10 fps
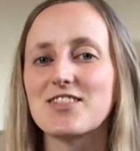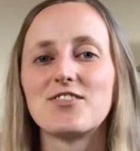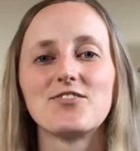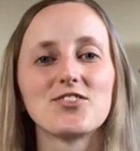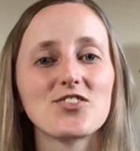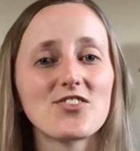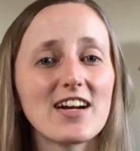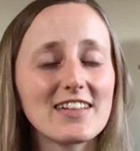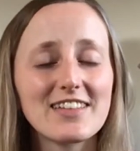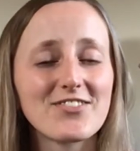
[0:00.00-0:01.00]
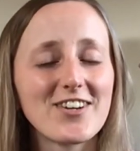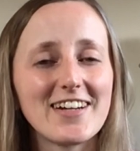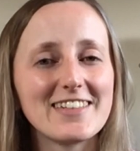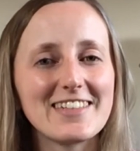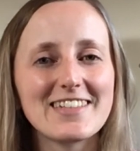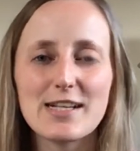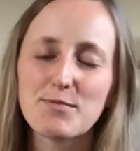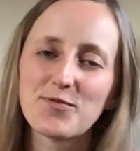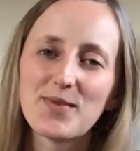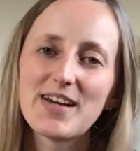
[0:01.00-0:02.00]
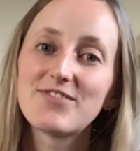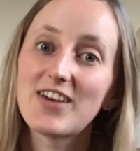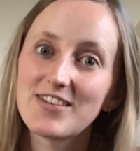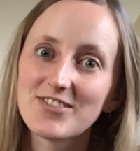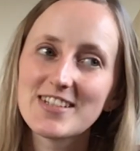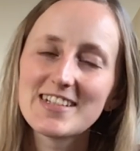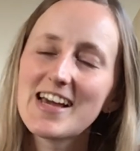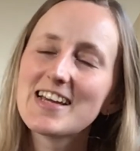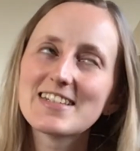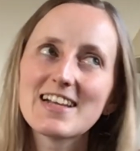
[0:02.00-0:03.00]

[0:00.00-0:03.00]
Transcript: so if you're struggling for ideas, some of my favourite snacks